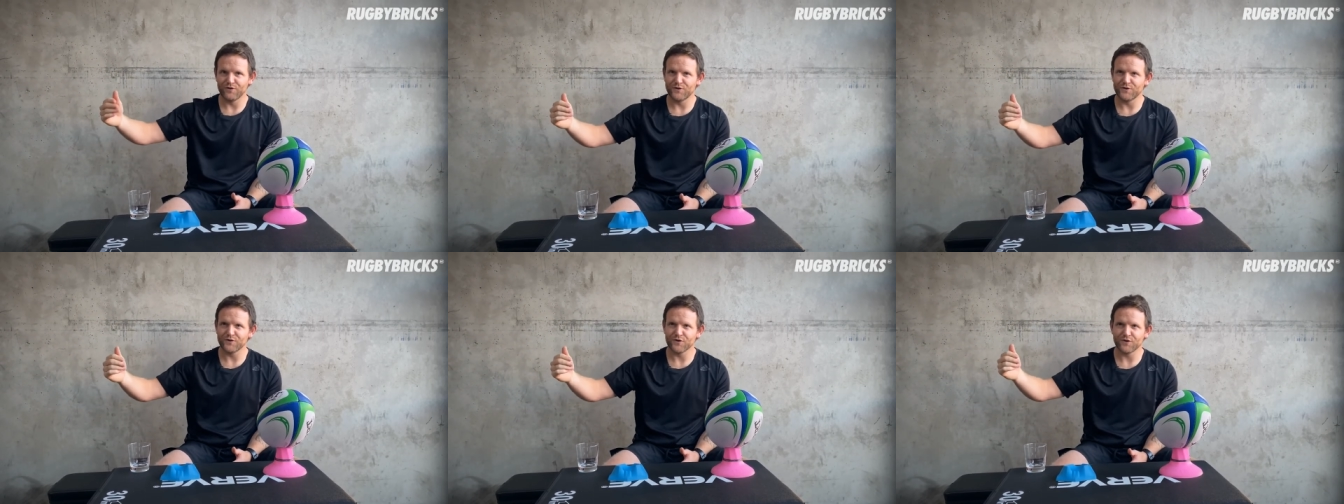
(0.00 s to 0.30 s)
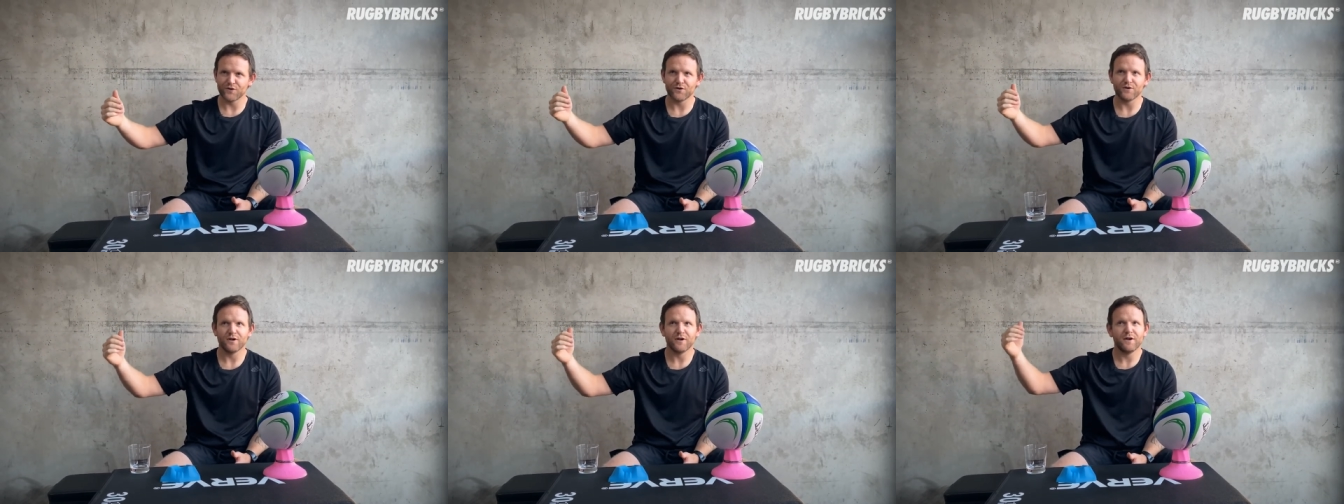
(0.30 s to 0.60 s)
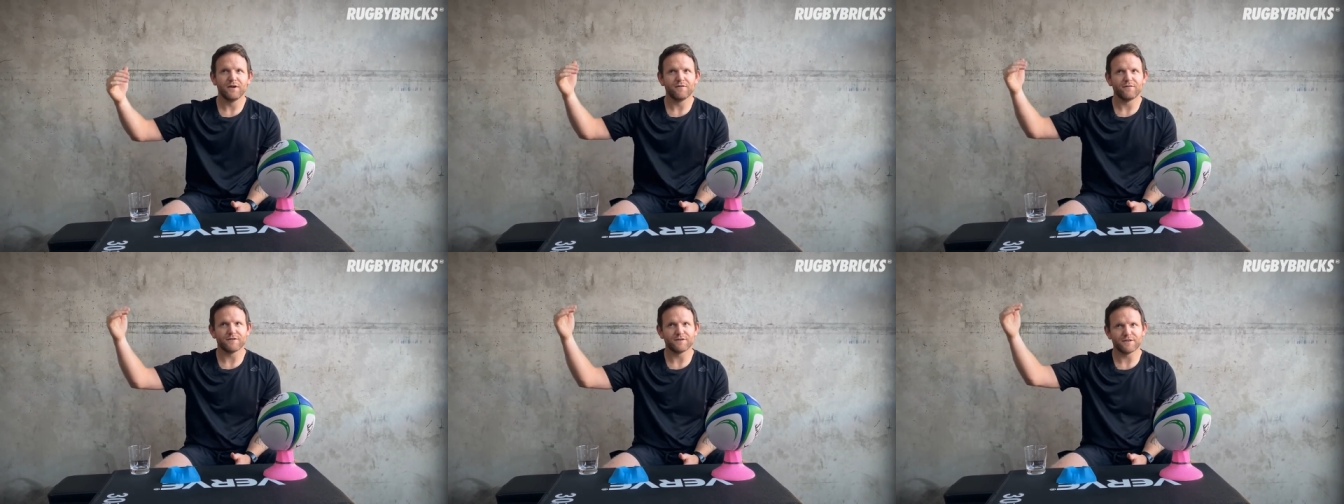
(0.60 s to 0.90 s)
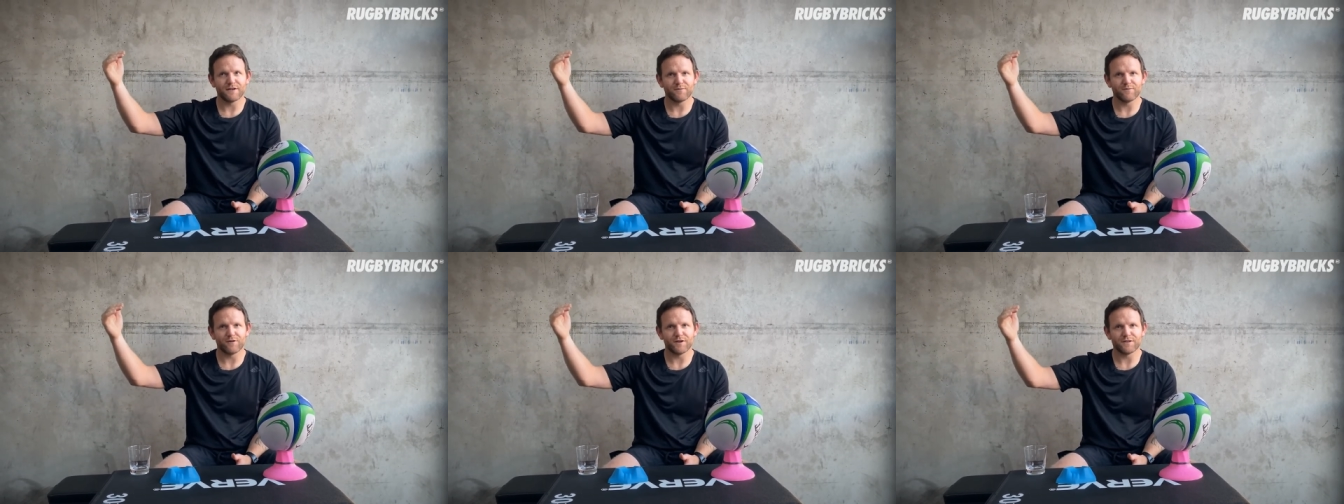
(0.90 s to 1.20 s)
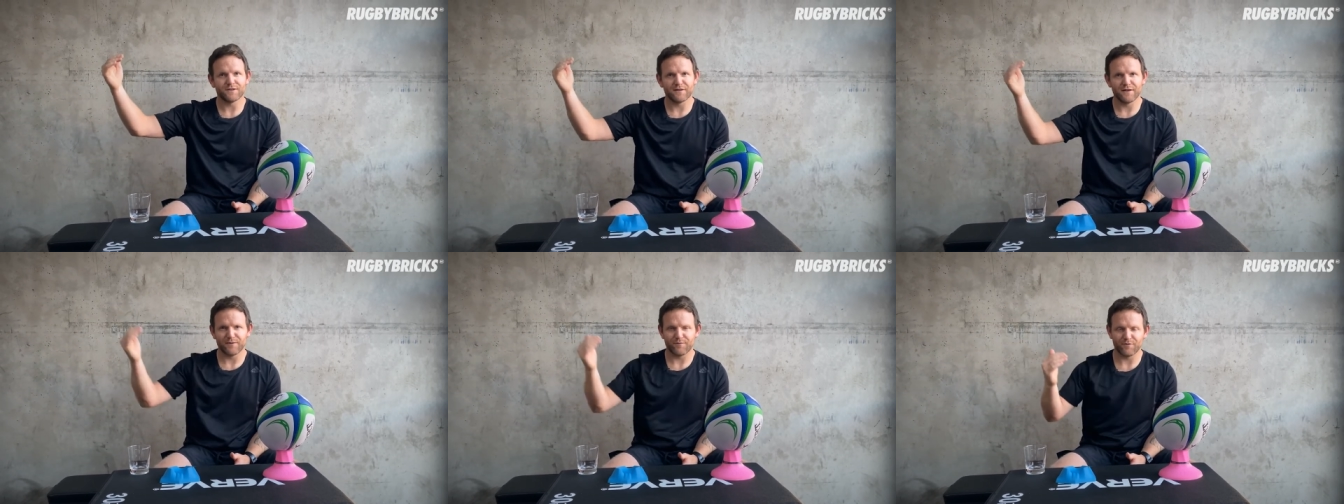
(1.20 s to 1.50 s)
So for some
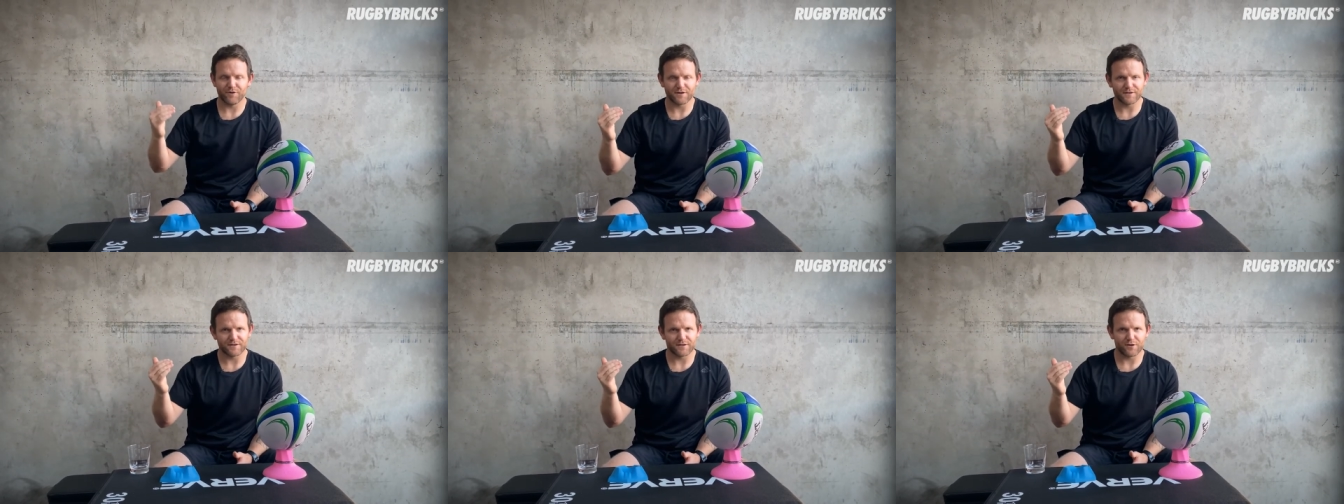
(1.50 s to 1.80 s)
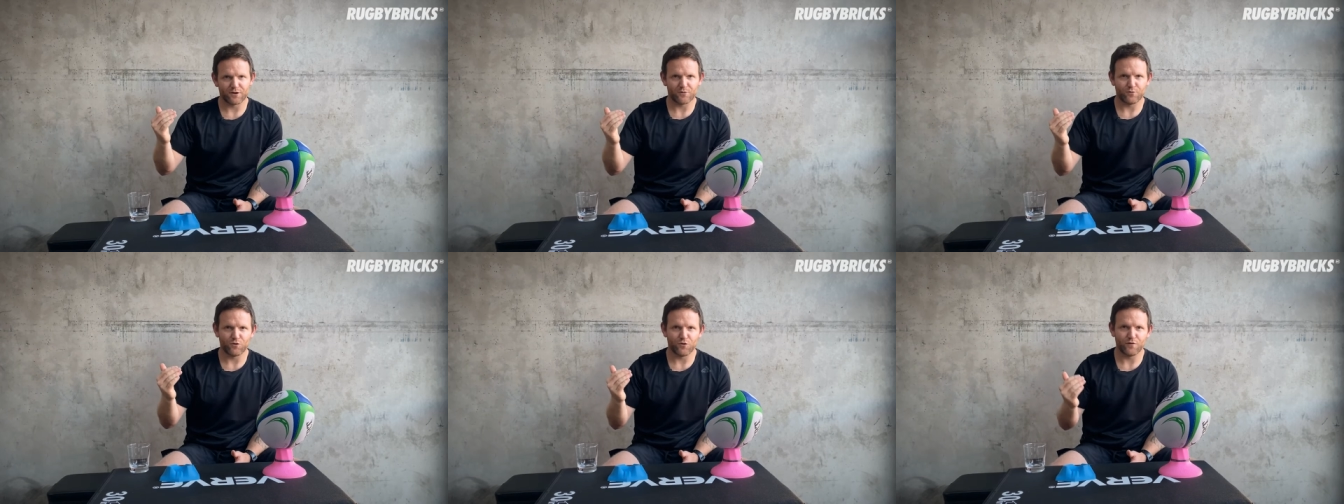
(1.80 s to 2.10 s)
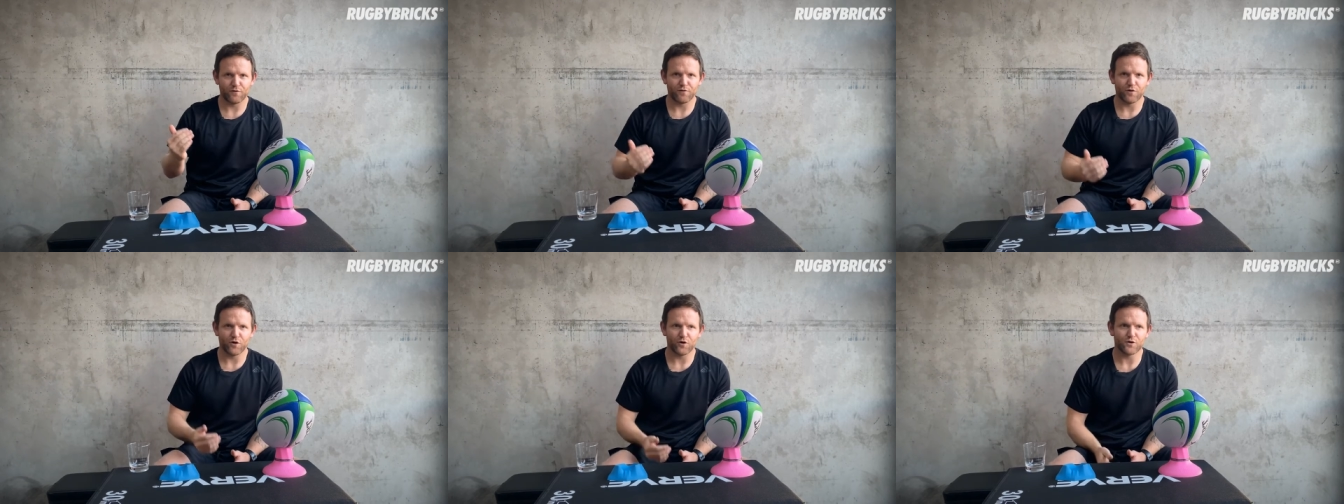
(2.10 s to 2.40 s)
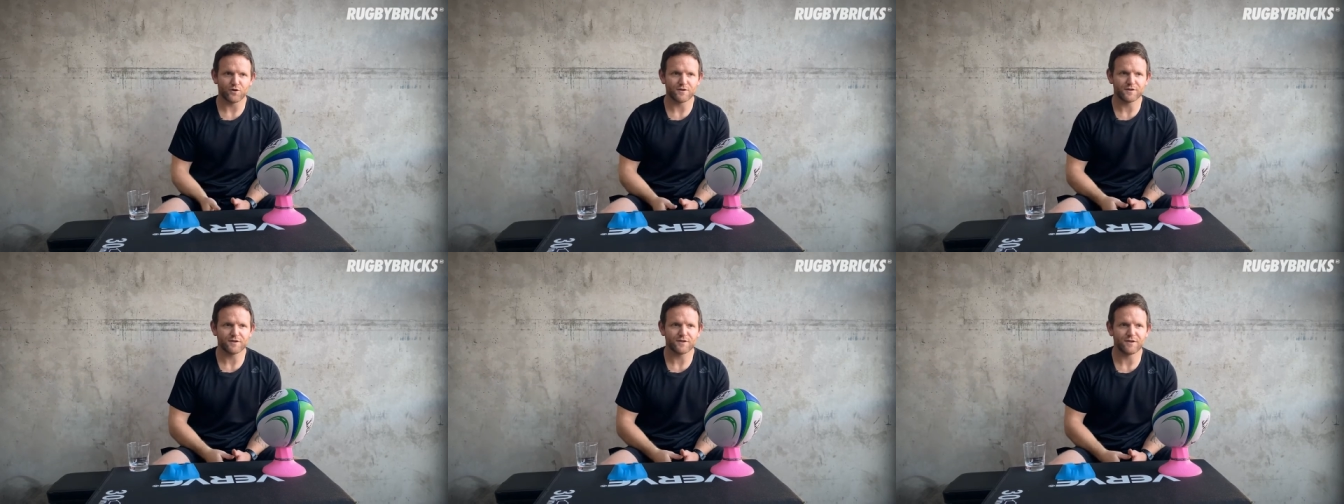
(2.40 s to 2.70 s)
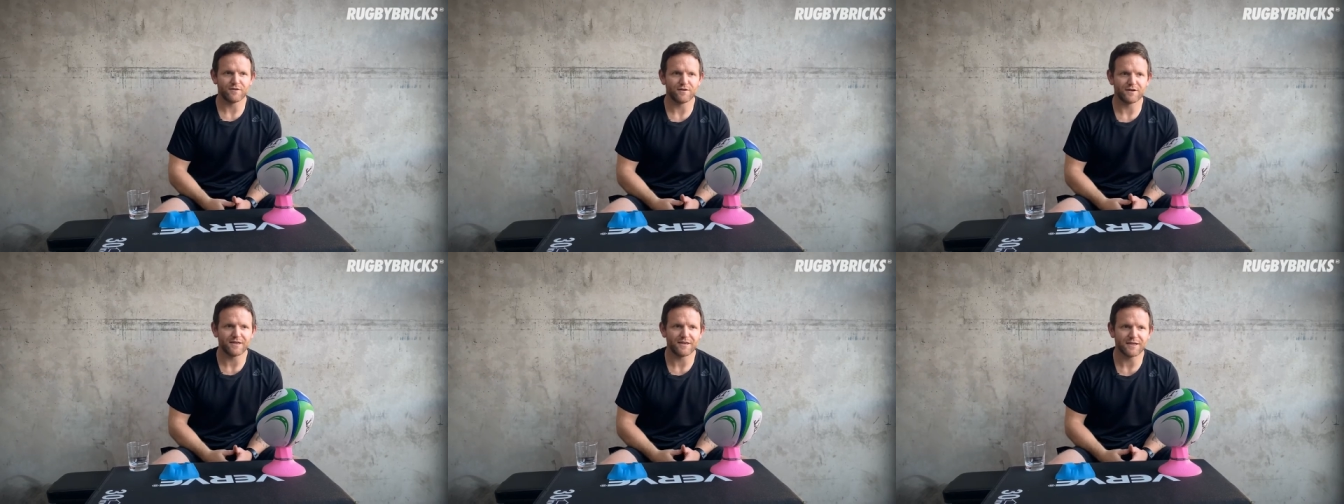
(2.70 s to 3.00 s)
reason that brings a lot more focus
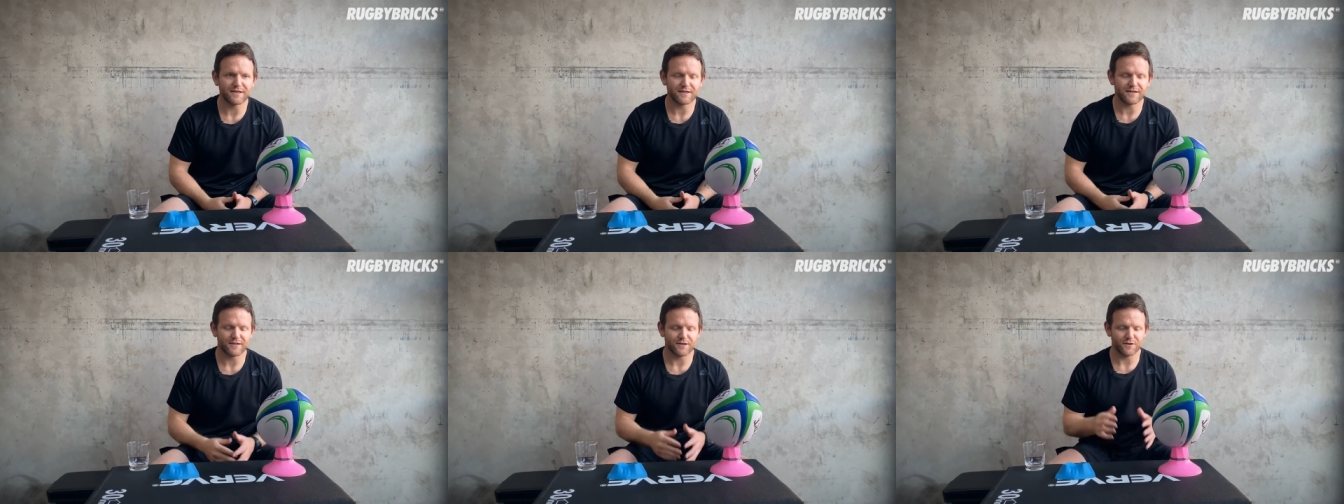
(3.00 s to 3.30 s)
to the kick,